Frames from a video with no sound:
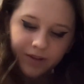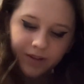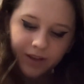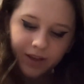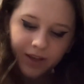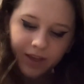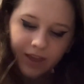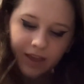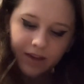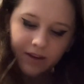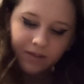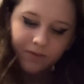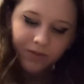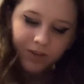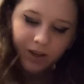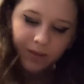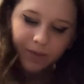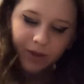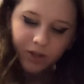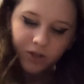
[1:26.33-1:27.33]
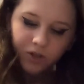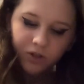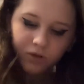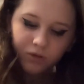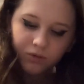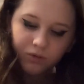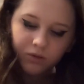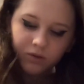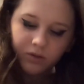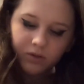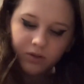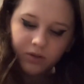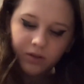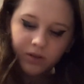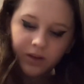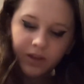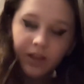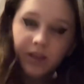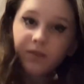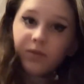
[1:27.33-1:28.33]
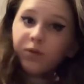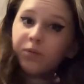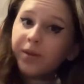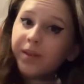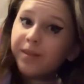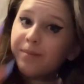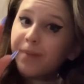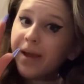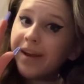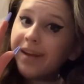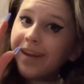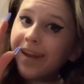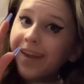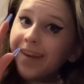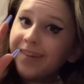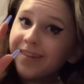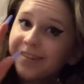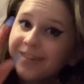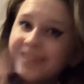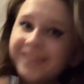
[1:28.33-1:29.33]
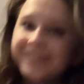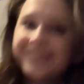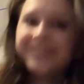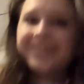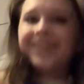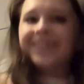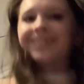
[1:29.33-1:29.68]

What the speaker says: I can tie my shoes. Even with my nails. Isn't that